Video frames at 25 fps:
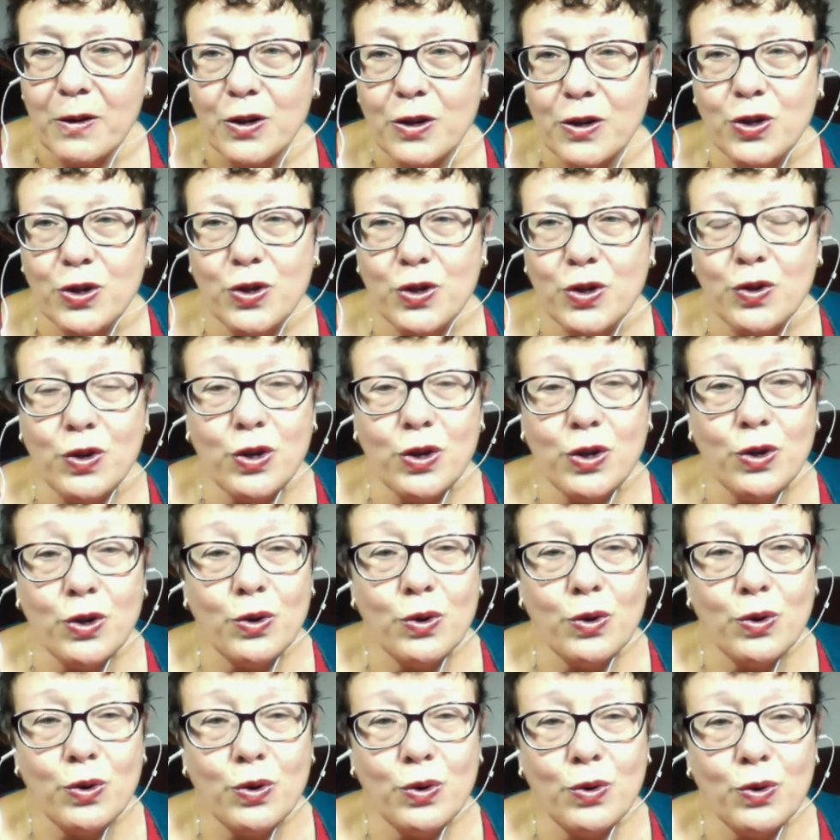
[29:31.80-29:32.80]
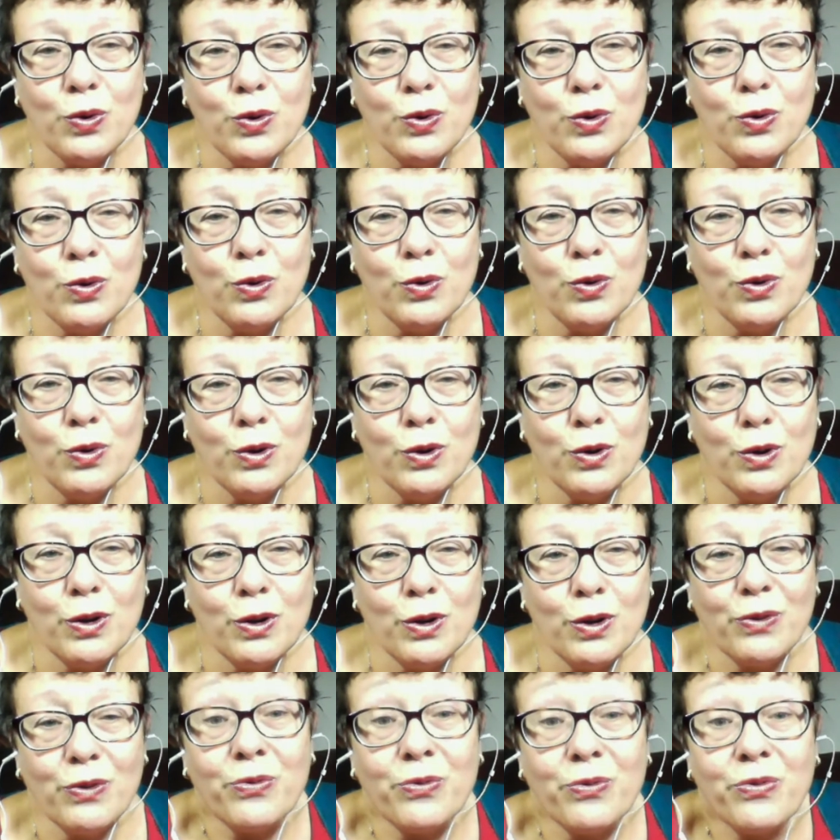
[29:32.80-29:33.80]
Do you
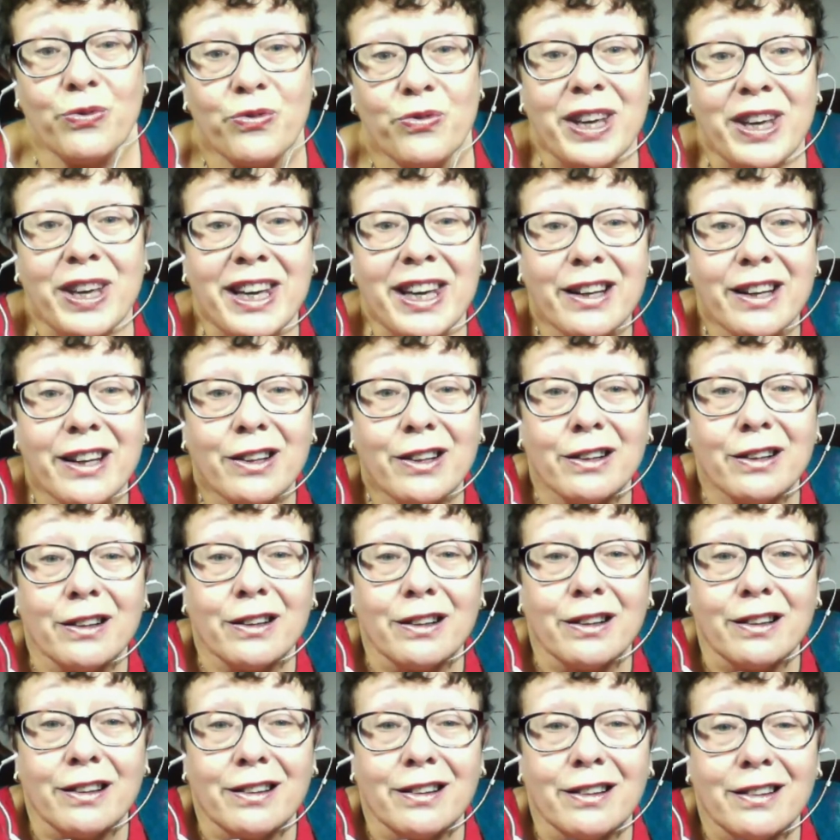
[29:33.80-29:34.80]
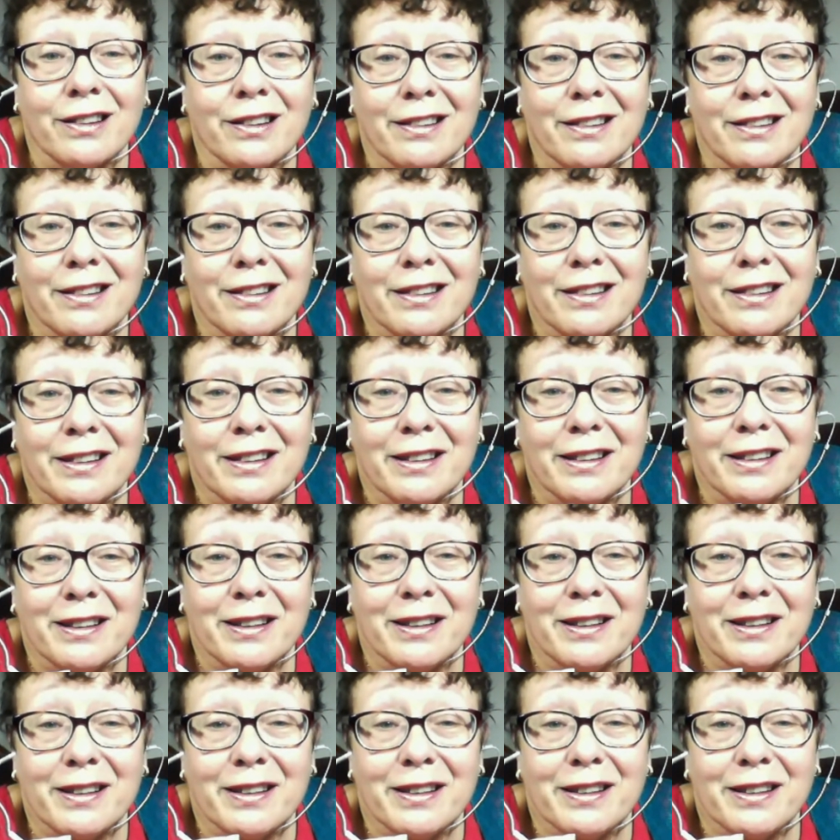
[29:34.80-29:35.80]
feel
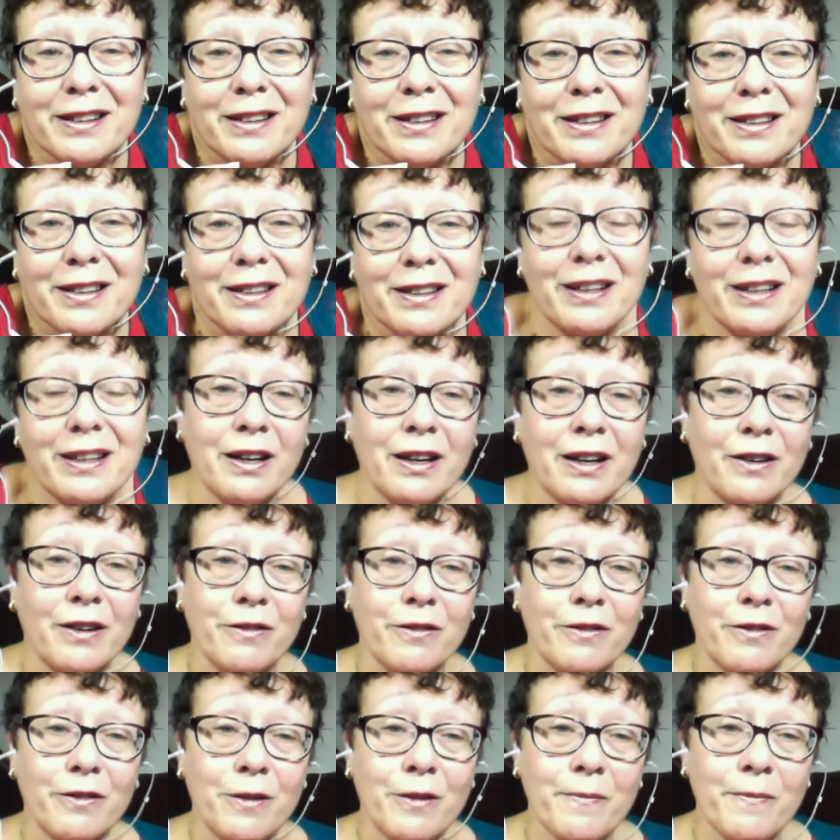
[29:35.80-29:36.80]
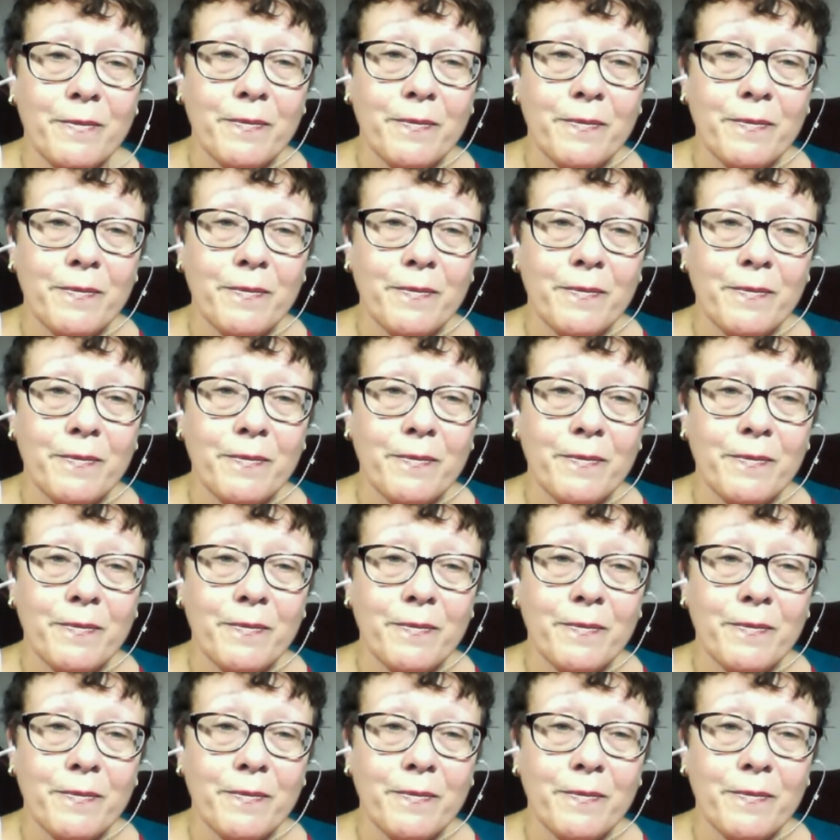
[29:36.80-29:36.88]
the love?